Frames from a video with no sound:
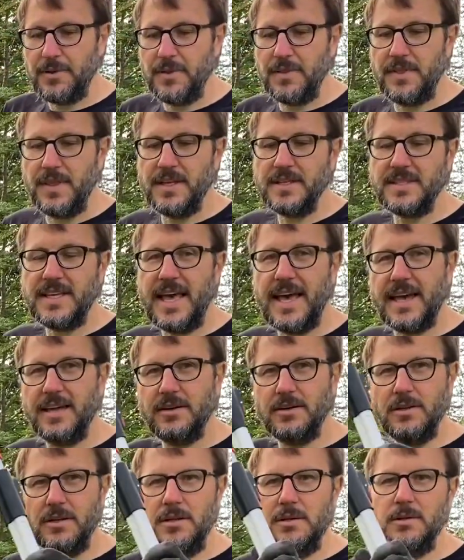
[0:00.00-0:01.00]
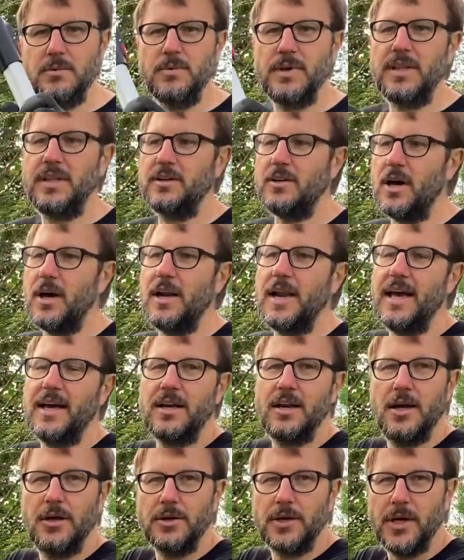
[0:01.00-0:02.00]
this handle where the Darlac
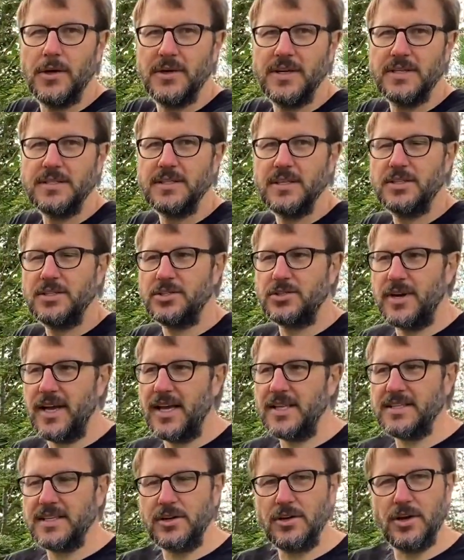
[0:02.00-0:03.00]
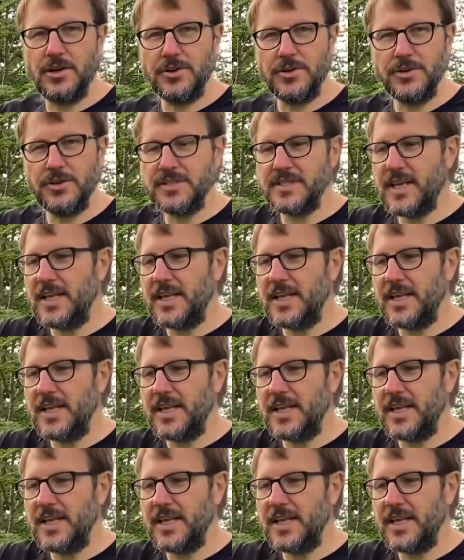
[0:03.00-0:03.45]
logo is straight and not used,